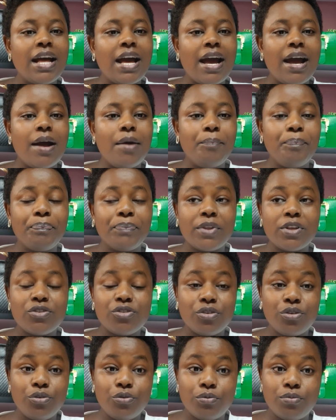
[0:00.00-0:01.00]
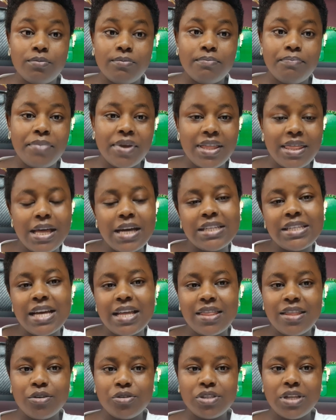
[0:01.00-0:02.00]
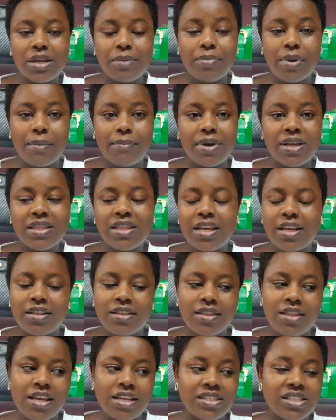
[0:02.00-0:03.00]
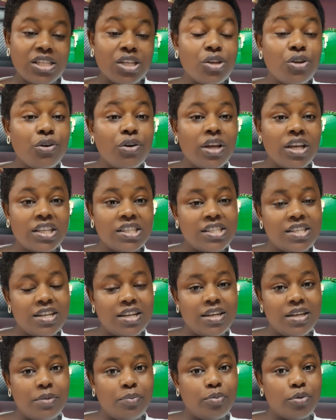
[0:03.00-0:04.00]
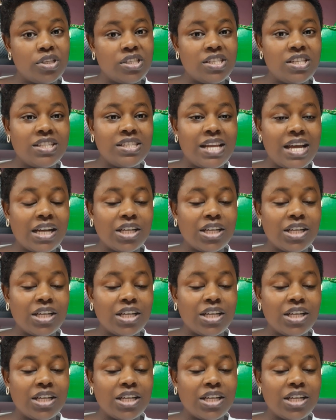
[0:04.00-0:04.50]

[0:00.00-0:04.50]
So you pay that 1,000 per month, and there is no extra deposit.